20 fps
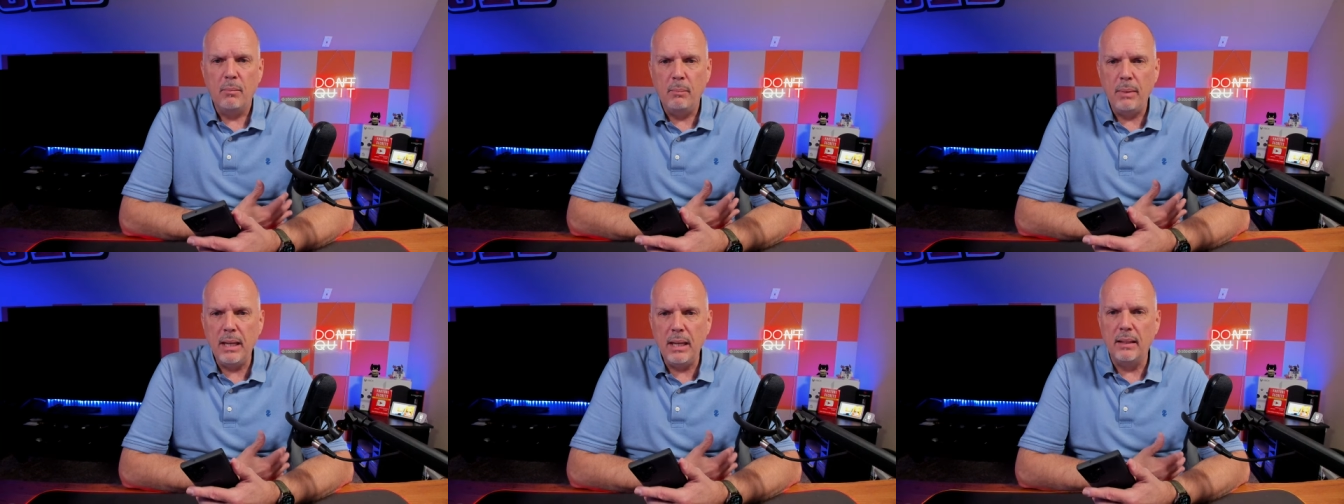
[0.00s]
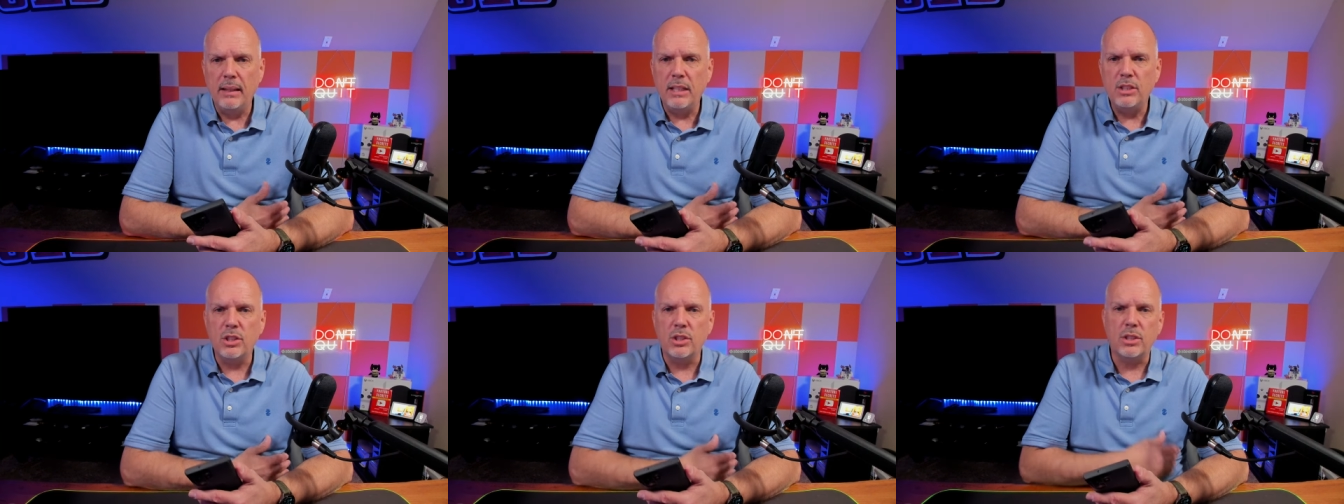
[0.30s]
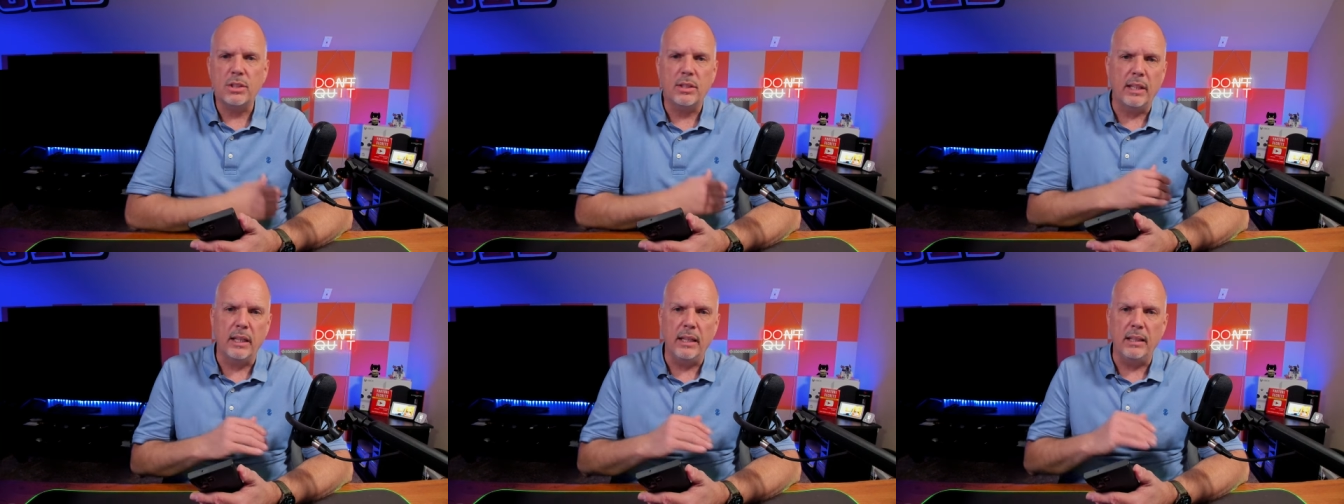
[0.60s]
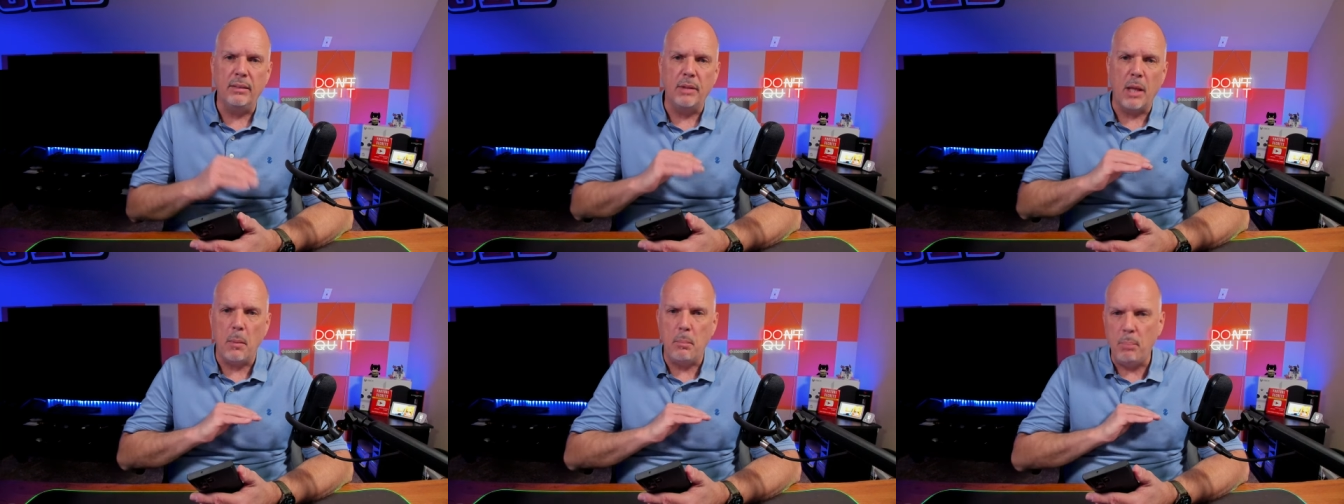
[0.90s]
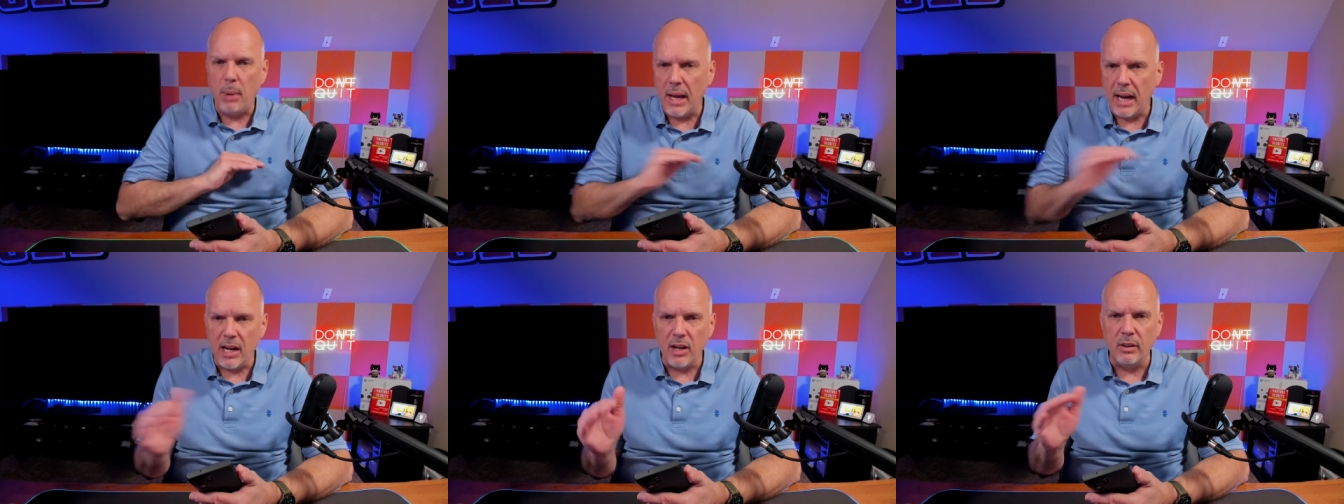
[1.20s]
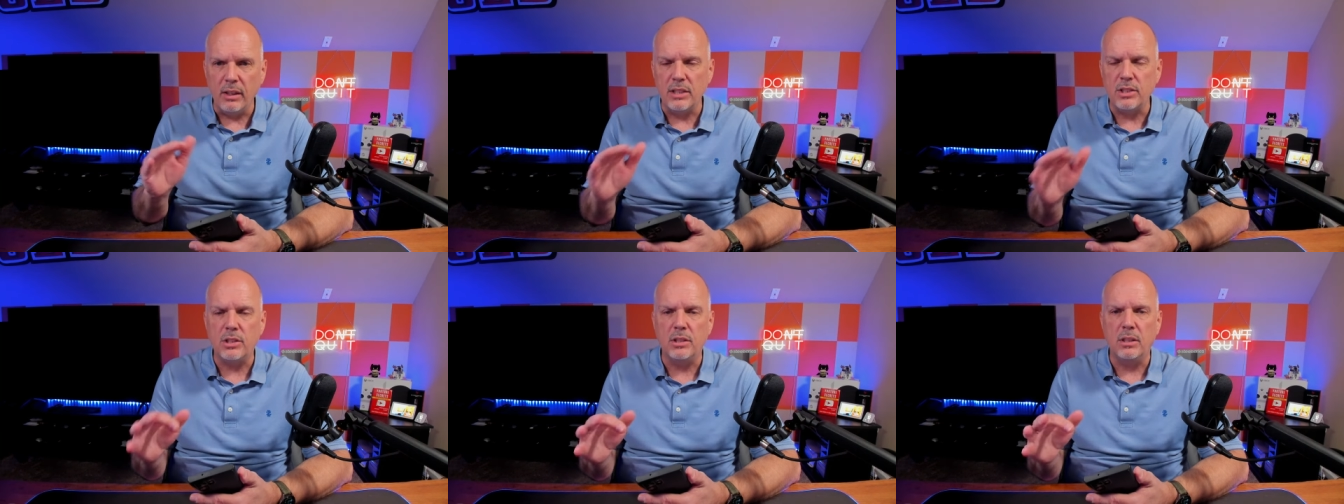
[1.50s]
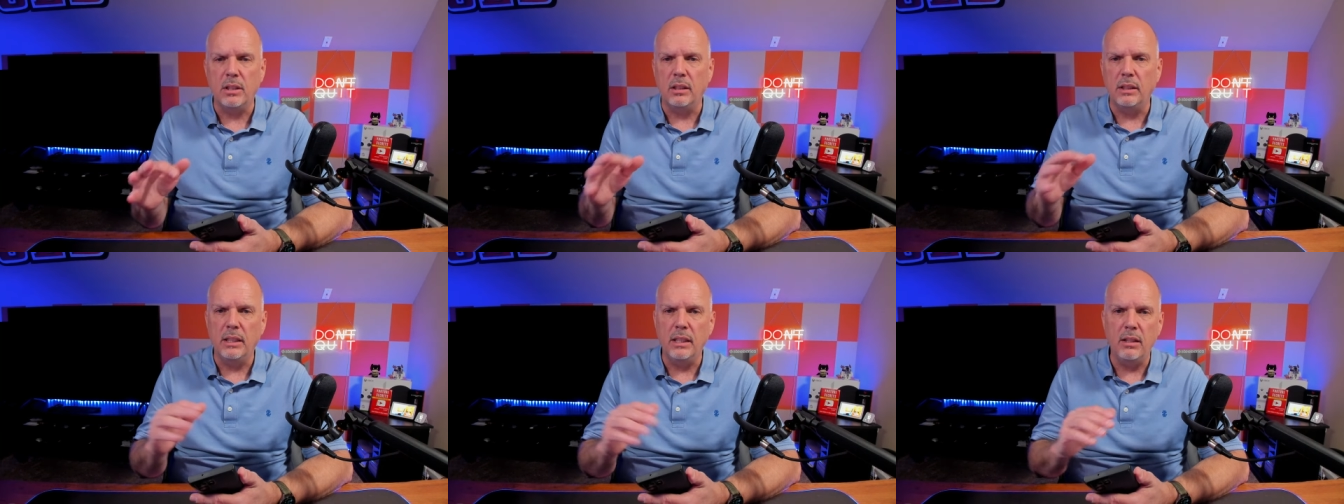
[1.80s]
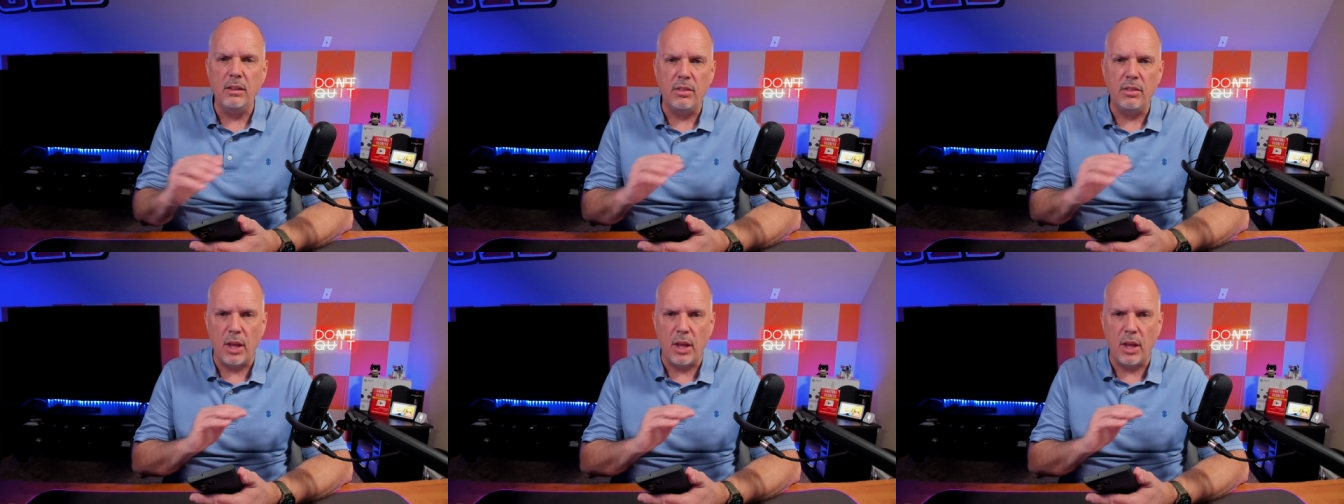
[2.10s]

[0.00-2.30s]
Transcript: man, they just they they pair instantly,